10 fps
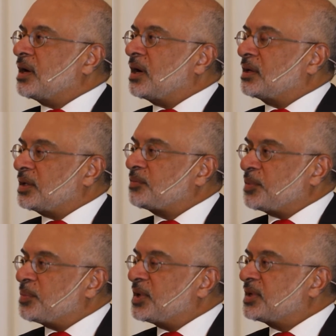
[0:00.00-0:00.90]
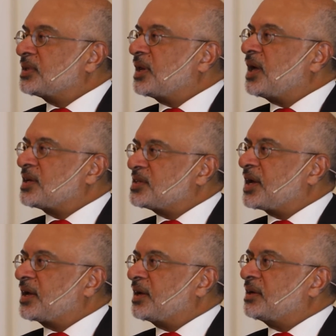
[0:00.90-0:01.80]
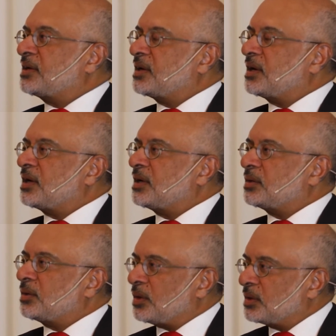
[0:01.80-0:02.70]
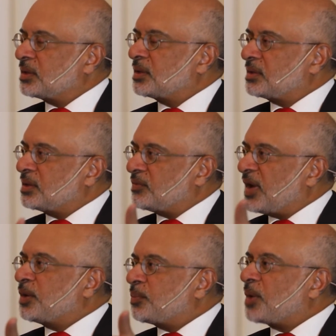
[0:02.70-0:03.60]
uh, that we built in the last decade uh, on the value